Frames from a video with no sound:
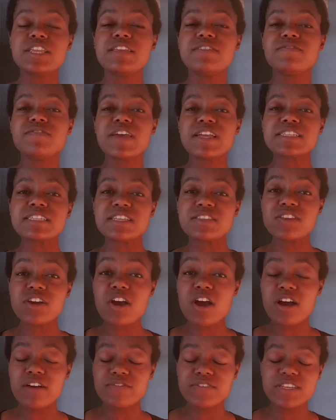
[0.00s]
infecting
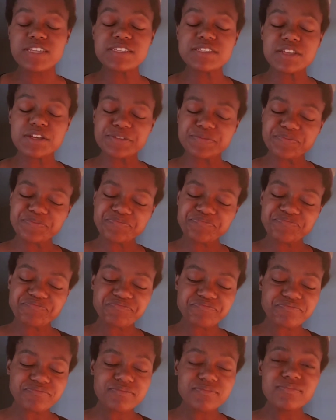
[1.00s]
the coffee. So
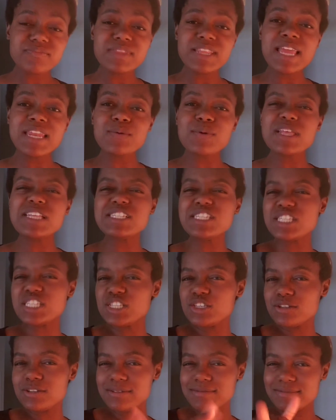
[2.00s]
anyway, that's
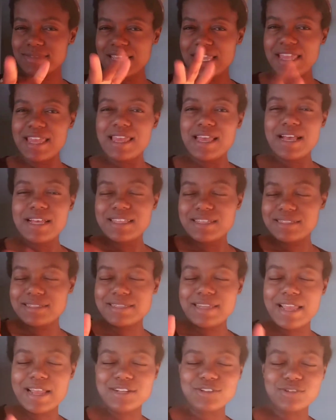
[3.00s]
just
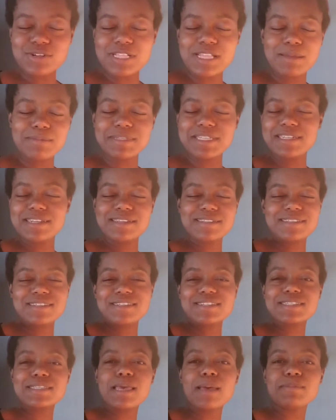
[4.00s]
that's natural
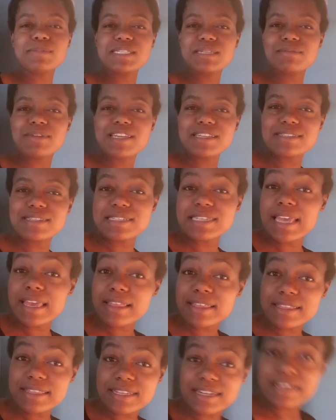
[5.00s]
clumsiness. It just comes to me. It's a
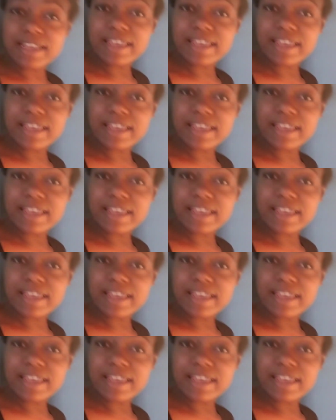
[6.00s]
talent